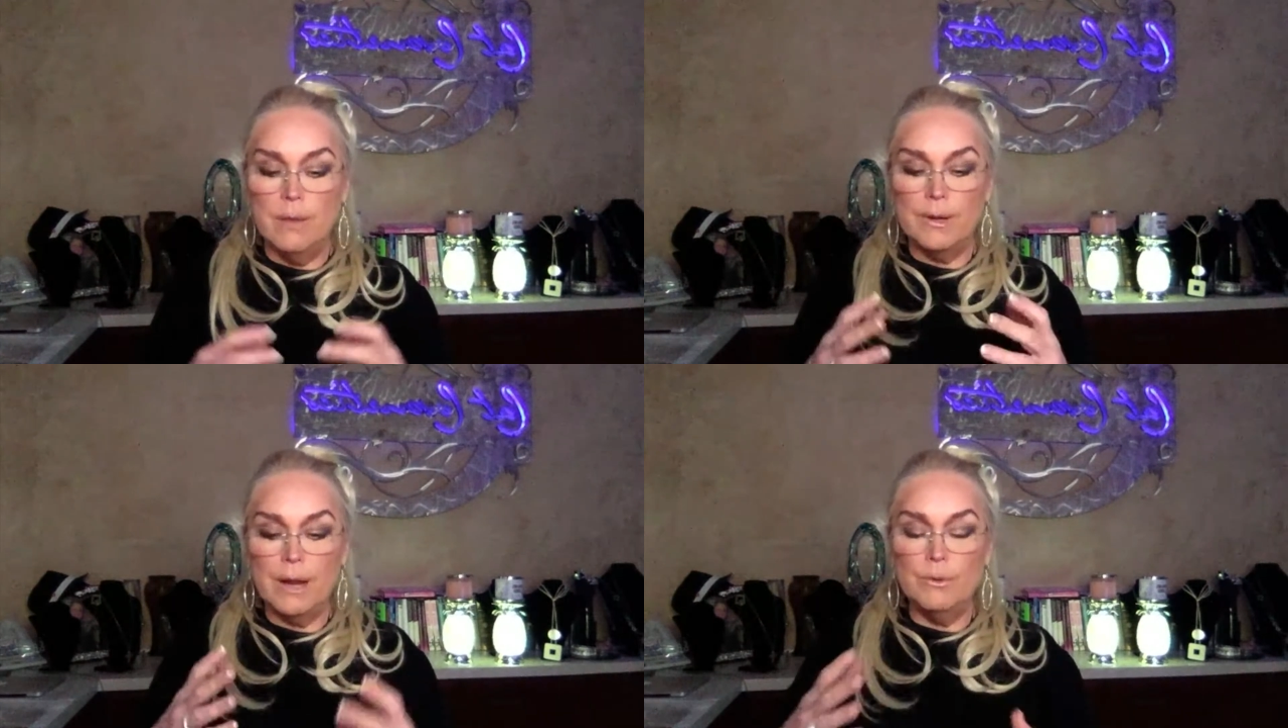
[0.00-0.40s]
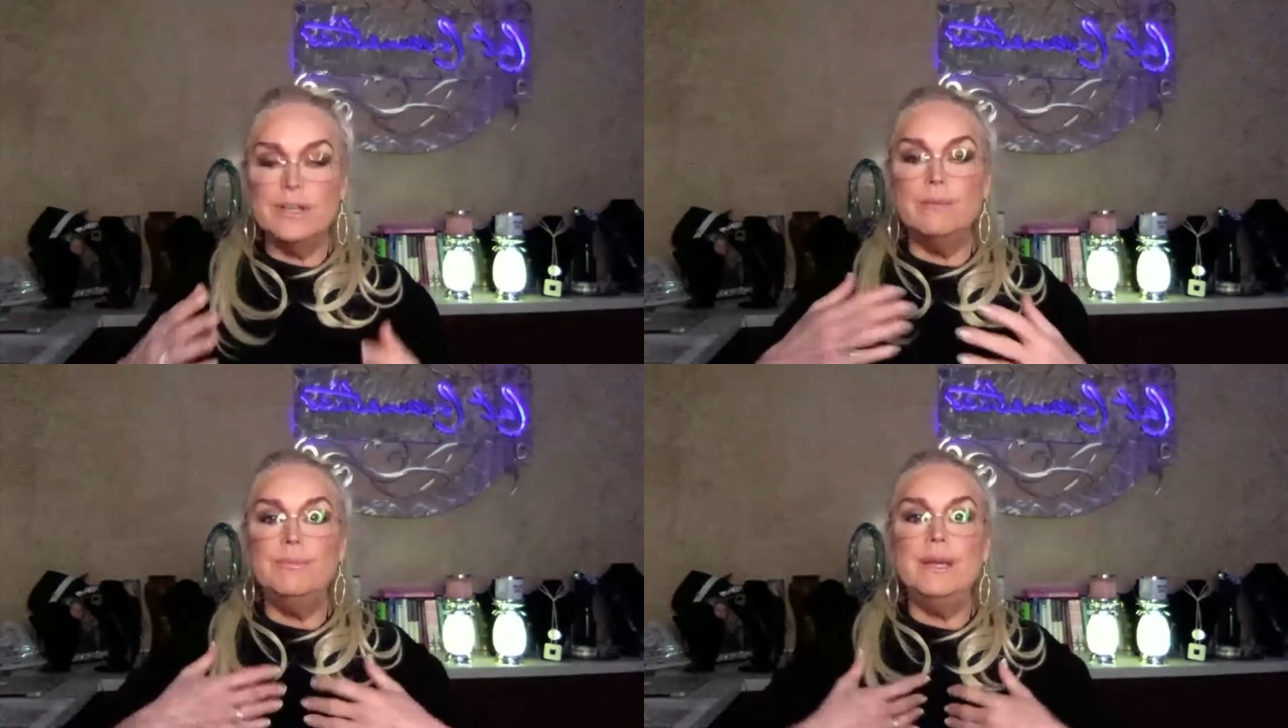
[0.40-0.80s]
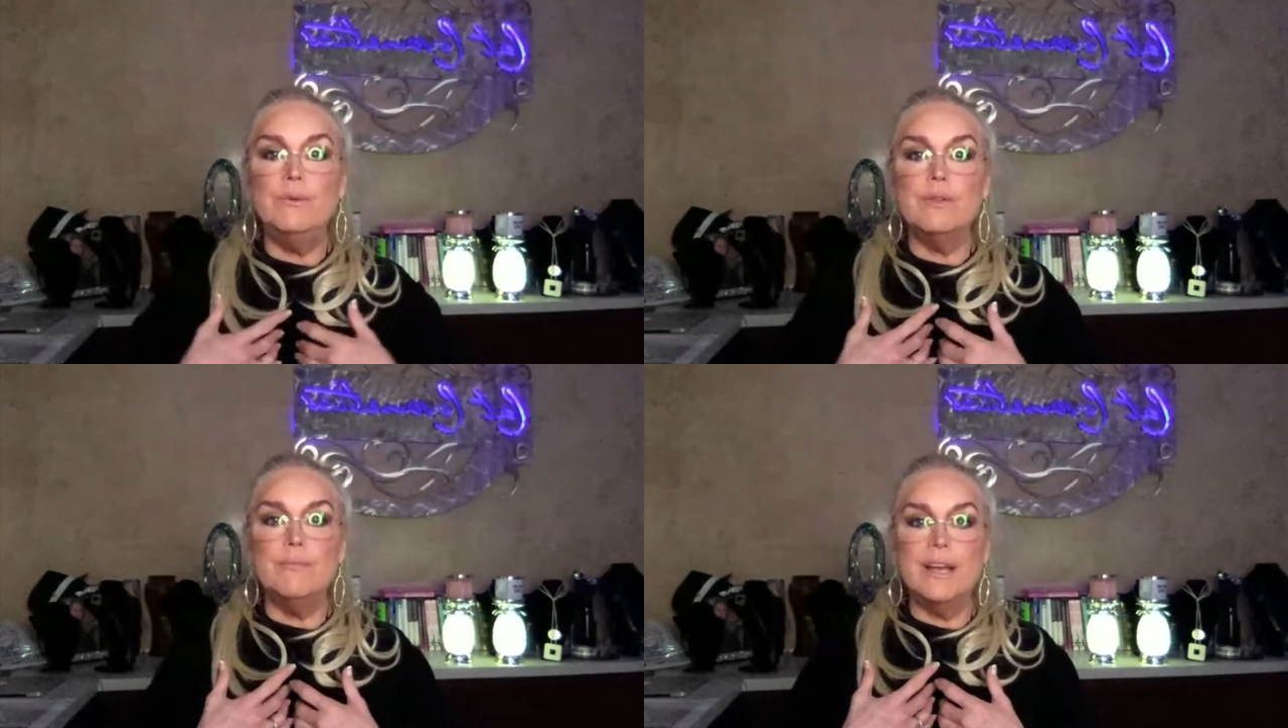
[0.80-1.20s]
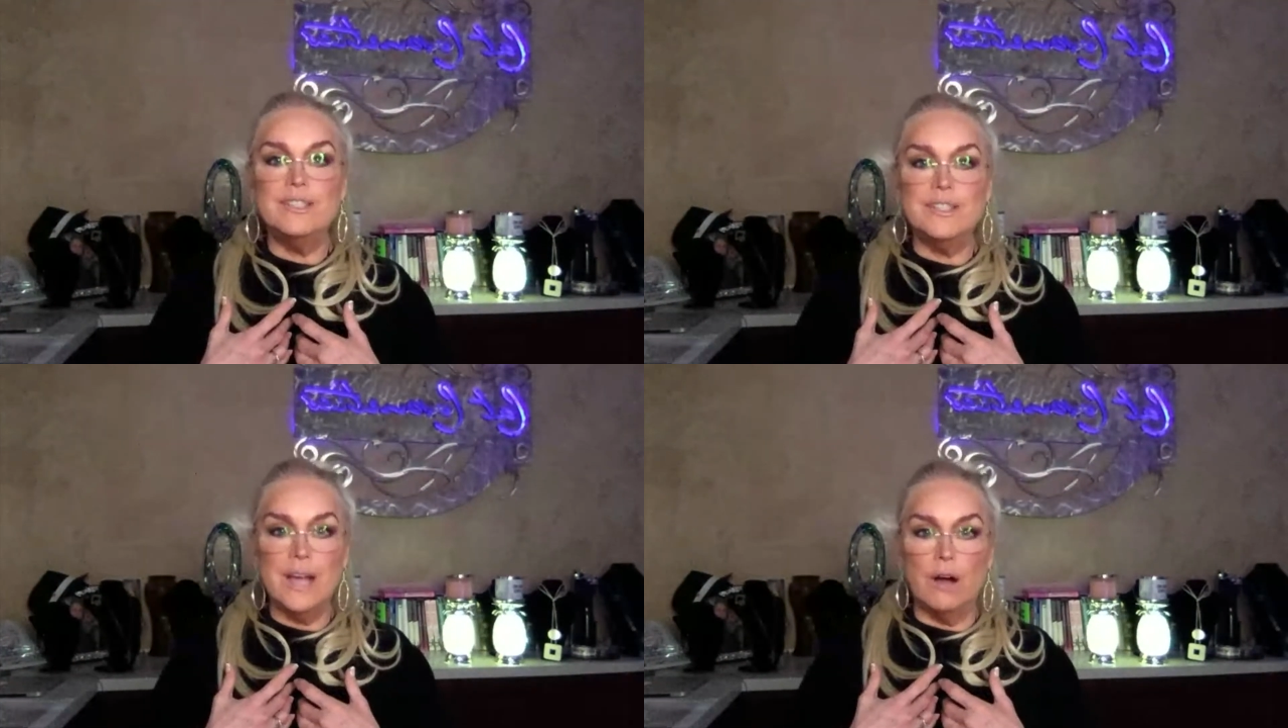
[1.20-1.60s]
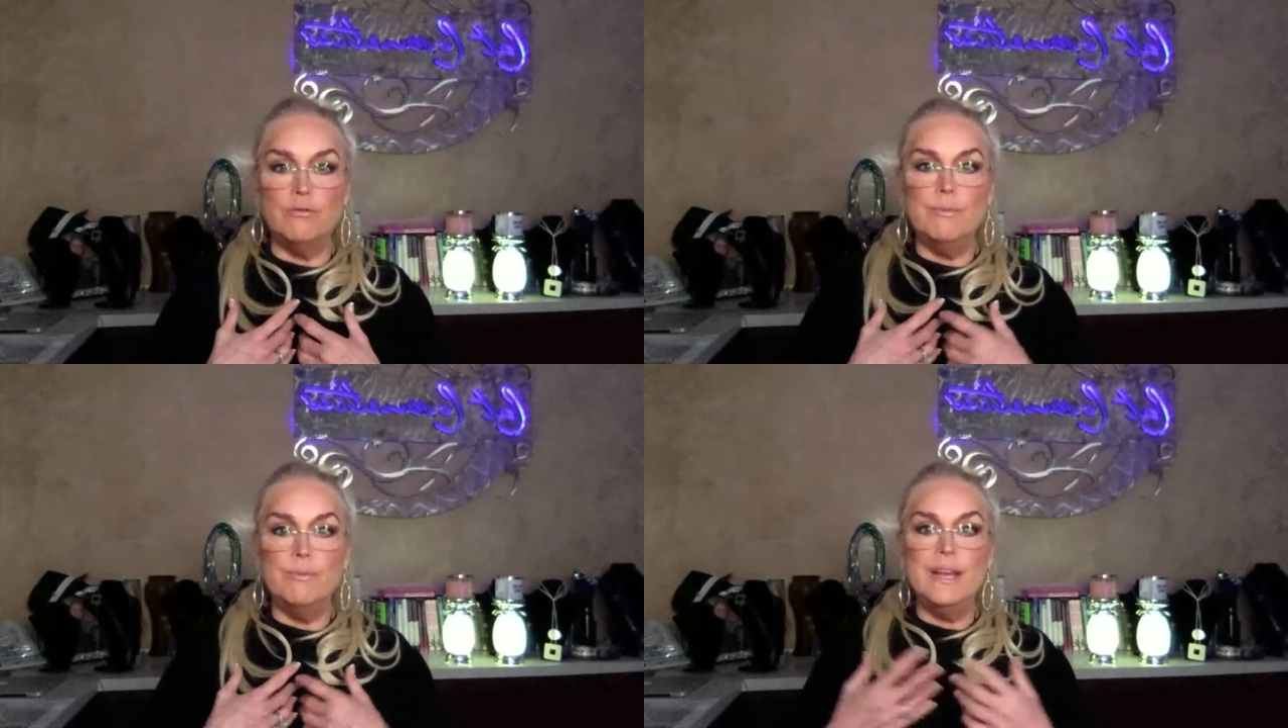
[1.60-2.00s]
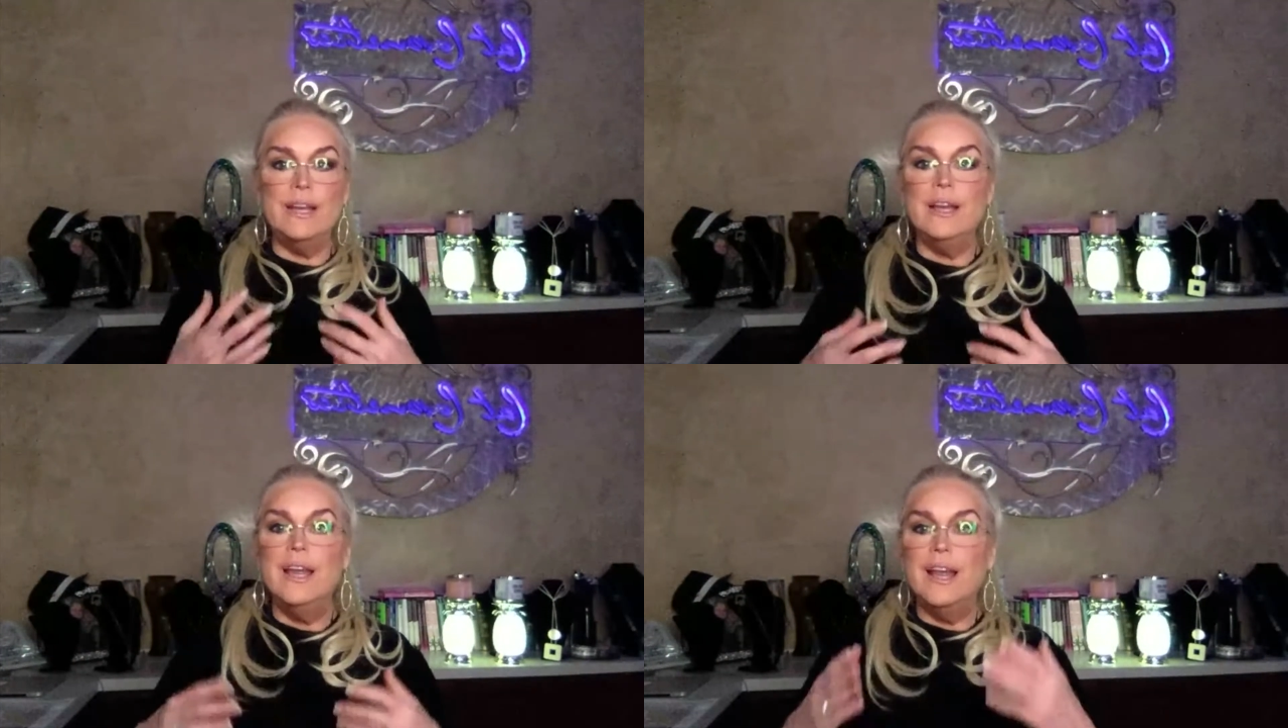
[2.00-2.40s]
But I would compete with myself, meaning